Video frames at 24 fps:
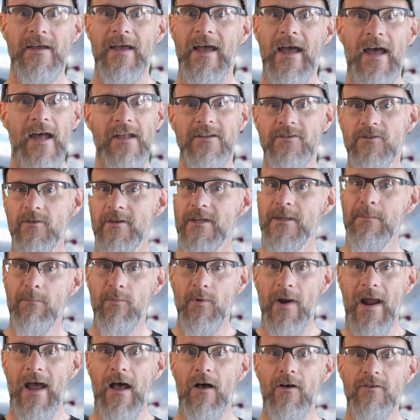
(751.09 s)
and you can
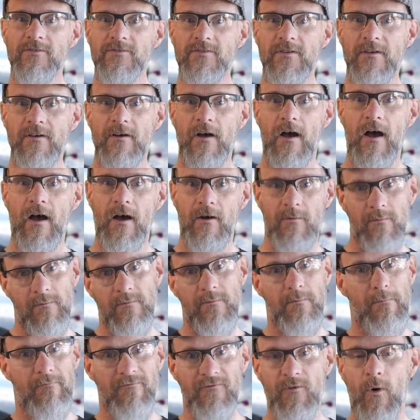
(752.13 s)
browse uh,
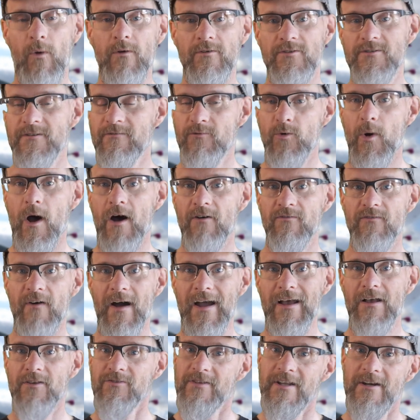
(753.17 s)
folders of RAW
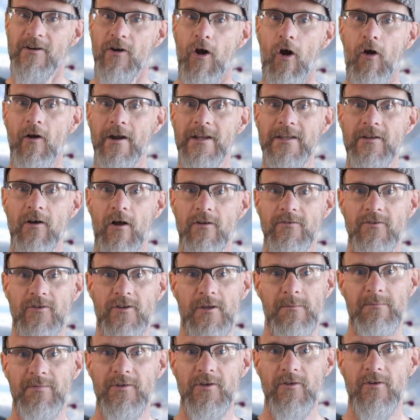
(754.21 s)
files that are already on your
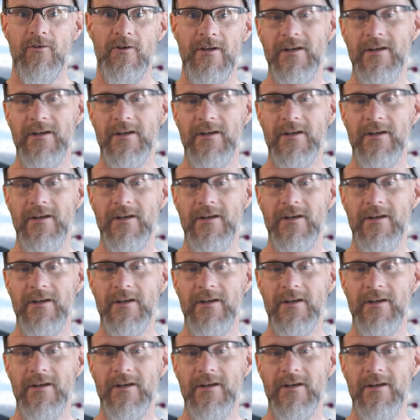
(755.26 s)
computer.